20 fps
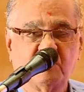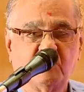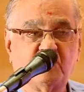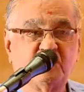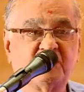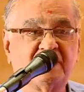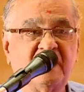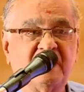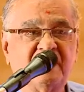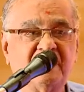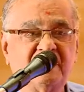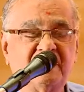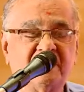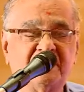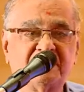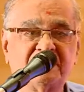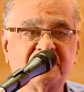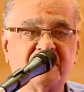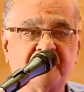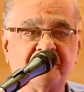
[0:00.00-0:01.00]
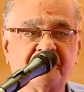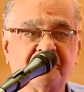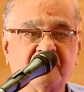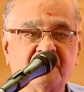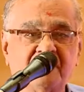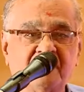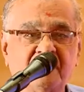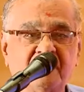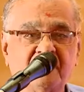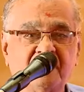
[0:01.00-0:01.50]
to see a teacher.
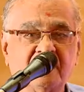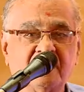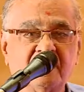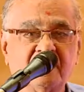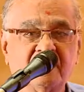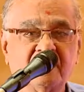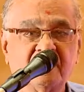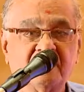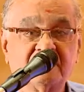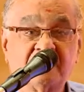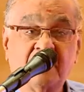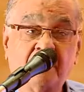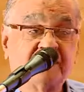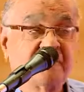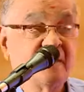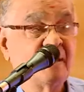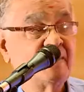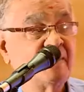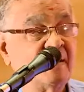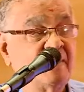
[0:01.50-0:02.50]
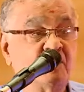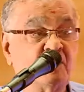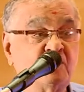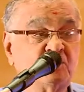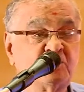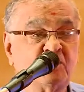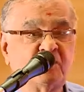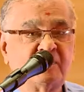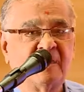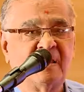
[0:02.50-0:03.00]
Sometime I
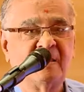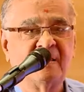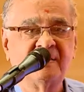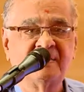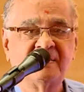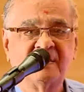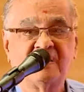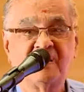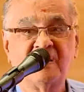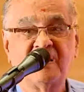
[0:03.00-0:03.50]
used to tell in the